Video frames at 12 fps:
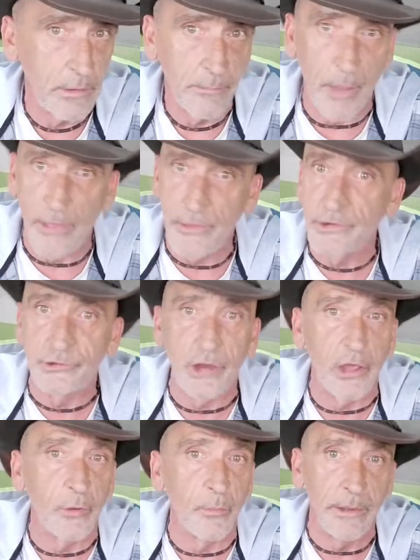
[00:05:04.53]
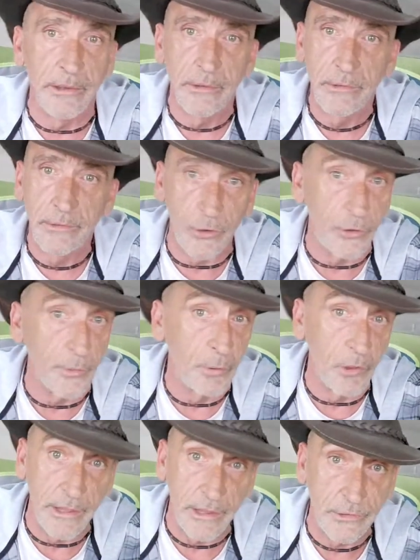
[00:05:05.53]
by this gentleman to the
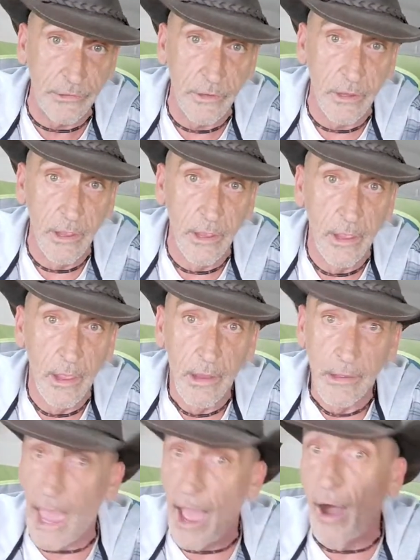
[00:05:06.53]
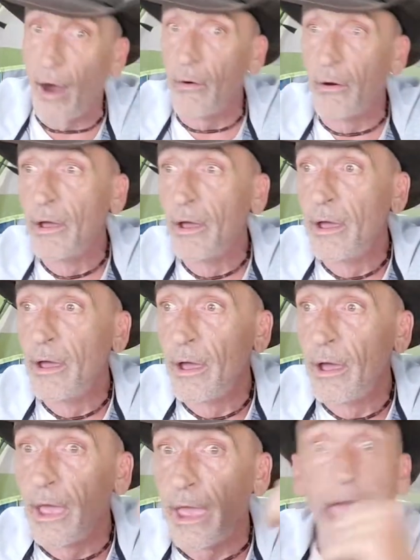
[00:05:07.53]
police. Now,
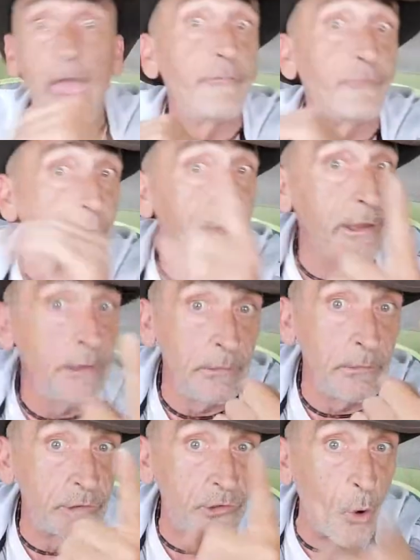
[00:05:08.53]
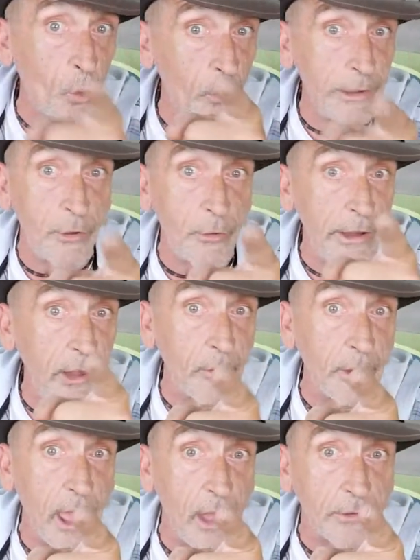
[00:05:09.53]
every story you're
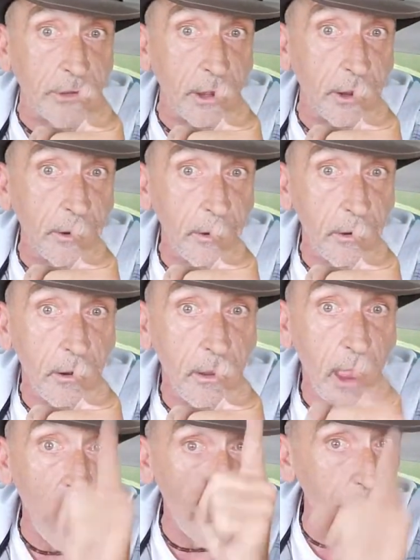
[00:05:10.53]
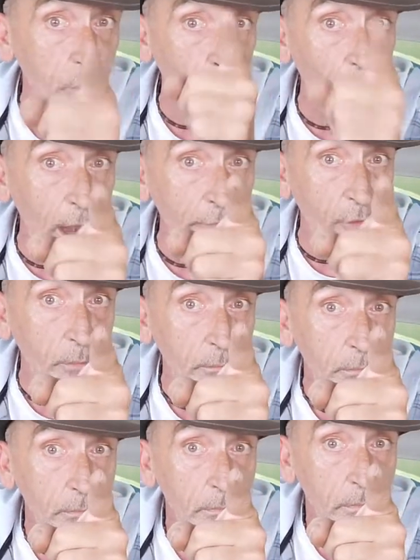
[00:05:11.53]
hearing out there, every one of them
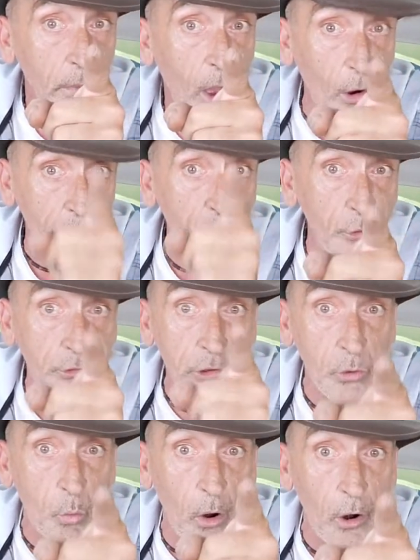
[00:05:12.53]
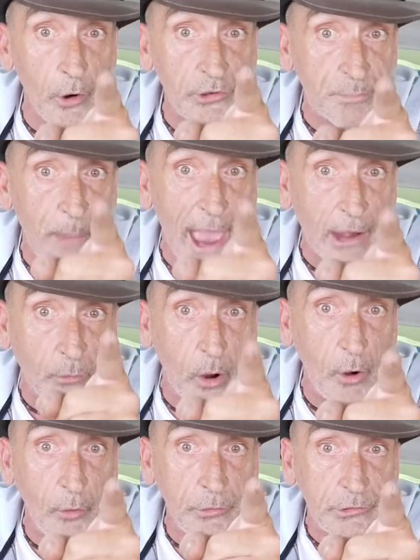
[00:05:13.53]
are using the words back
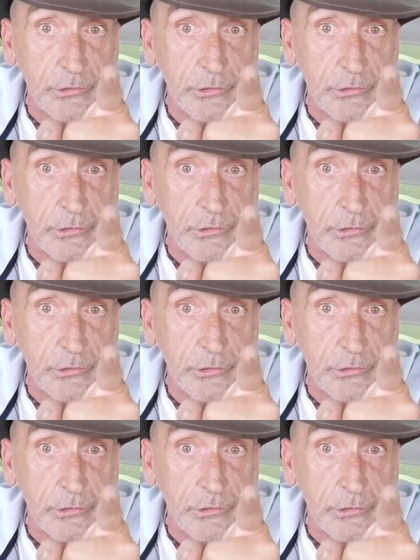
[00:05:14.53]
roads,